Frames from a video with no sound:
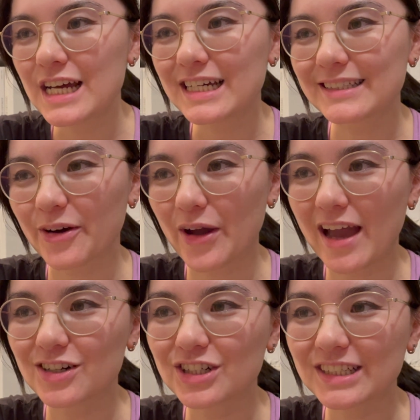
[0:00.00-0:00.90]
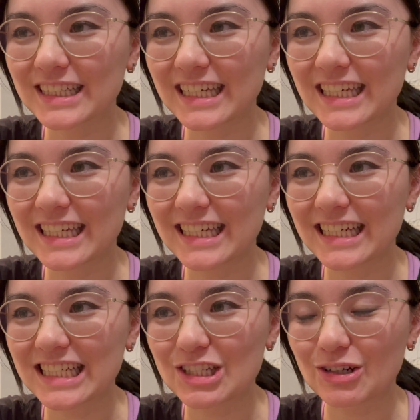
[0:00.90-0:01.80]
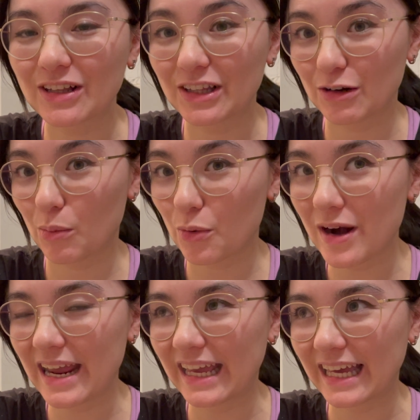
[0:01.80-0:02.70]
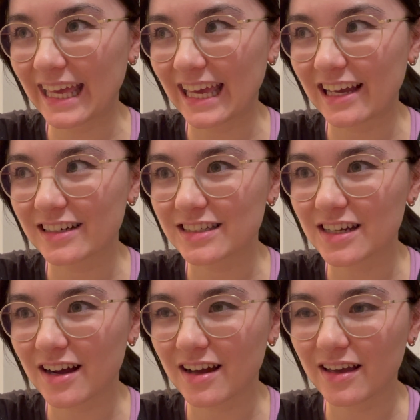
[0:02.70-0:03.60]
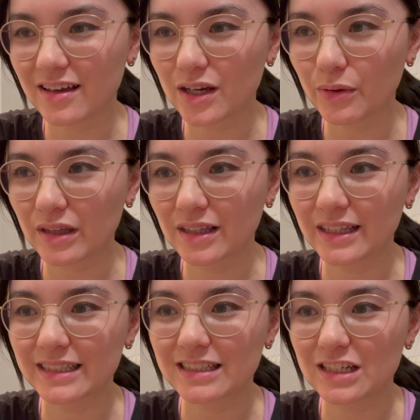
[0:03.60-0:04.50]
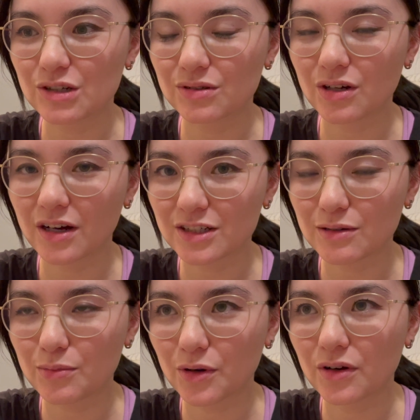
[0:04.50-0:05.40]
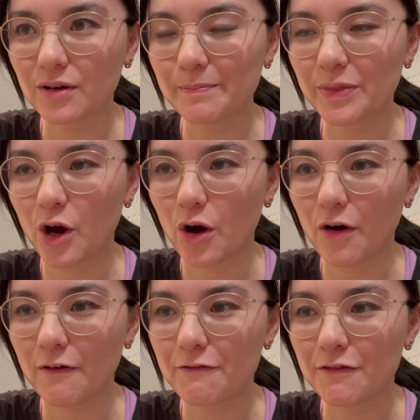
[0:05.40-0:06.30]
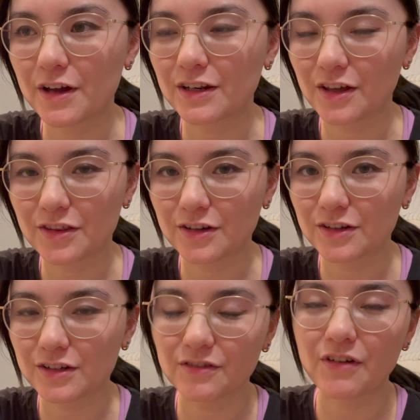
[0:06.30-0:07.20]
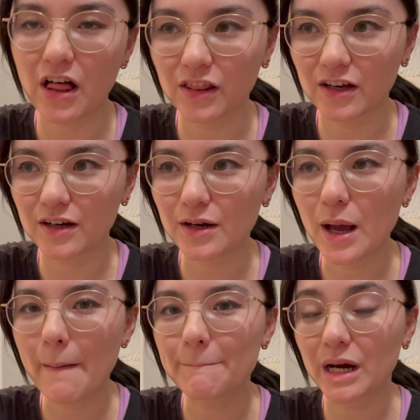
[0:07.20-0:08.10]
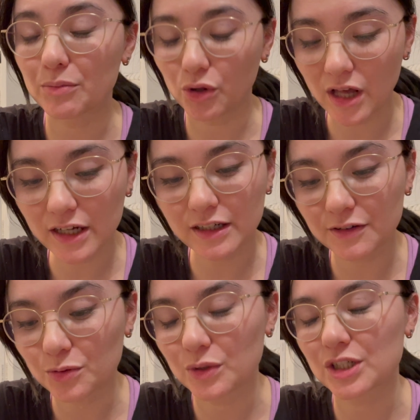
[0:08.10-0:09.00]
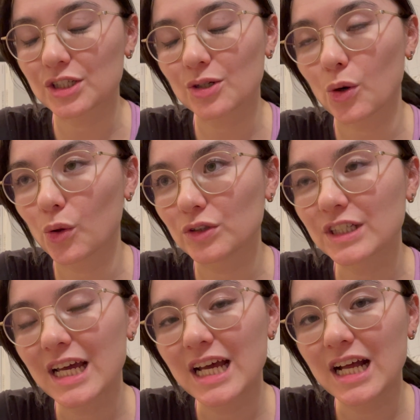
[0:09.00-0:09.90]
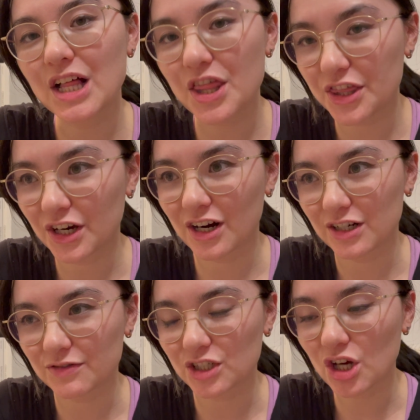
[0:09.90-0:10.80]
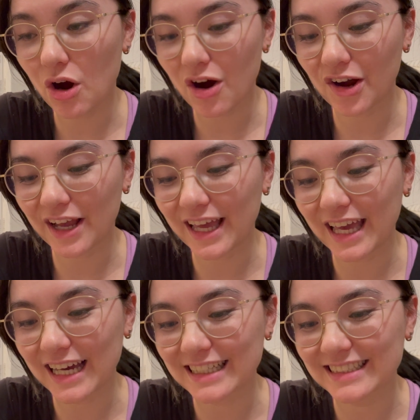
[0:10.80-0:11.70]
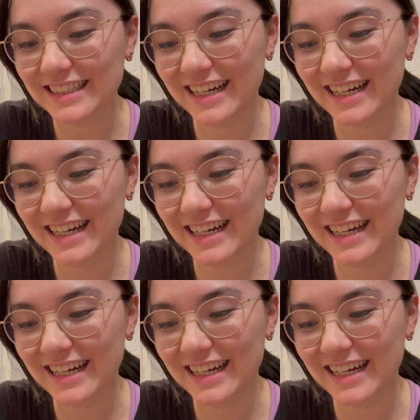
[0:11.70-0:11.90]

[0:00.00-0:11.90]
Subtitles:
So I actually took a little break and I quickly listened to an audiobook of another novella by Bulgakov, which is called The Heart of a Dog. And